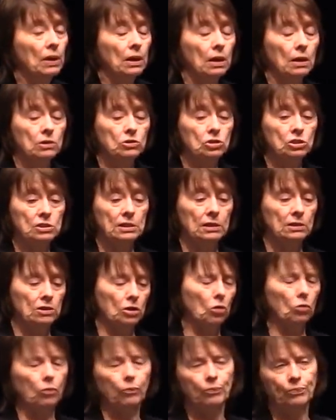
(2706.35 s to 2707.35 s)
Uh, she said,
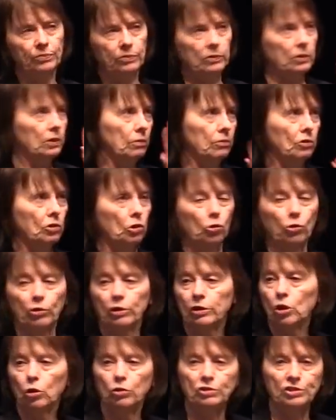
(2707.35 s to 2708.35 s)
"Oh,
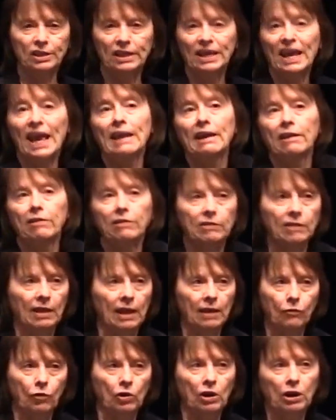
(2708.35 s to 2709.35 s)
Gloria goes to Kenneth to
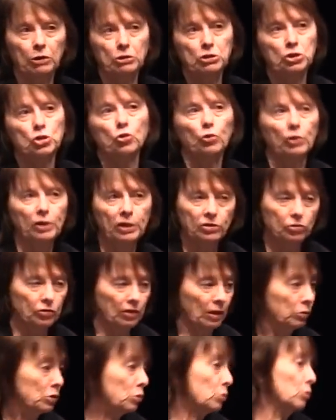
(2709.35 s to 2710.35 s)
have her hair streaked,"
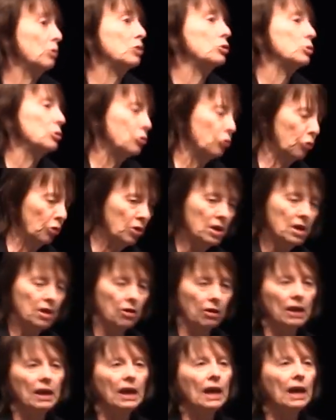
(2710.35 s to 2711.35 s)
okay, which, which was true,
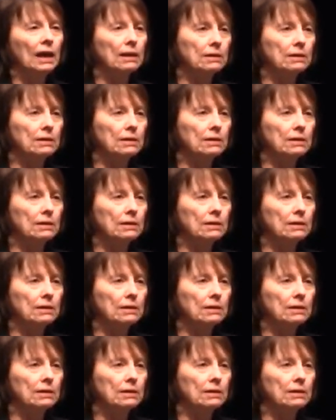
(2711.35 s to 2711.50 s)
right?